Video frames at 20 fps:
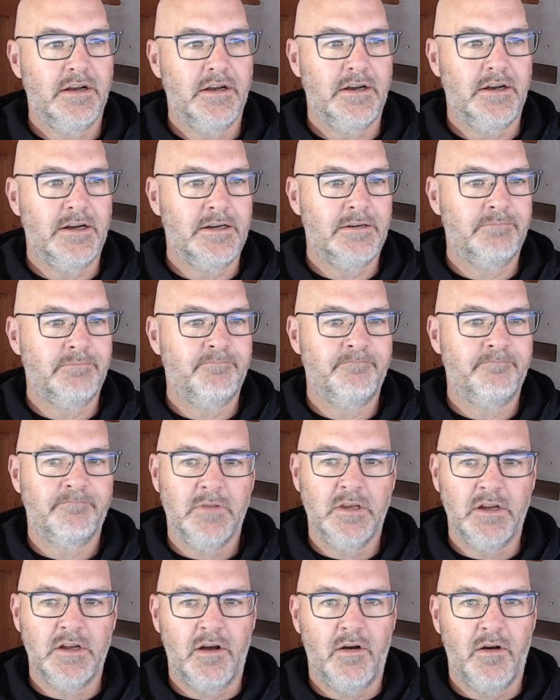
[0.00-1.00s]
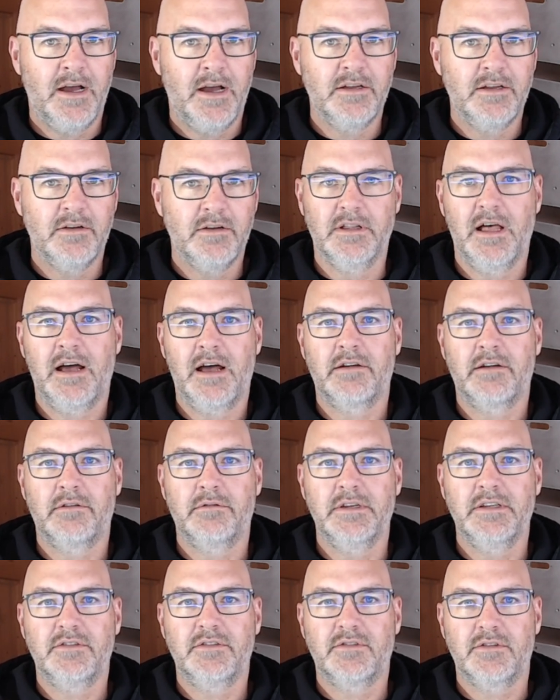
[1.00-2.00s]
I do a lot of
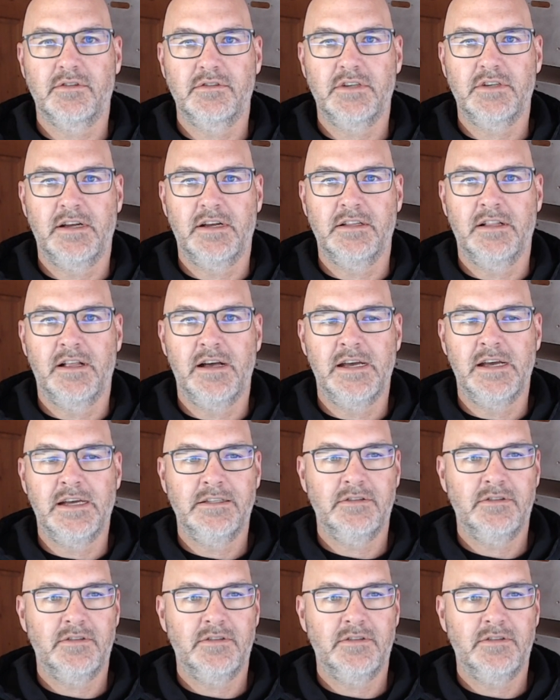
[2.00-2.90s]
research online,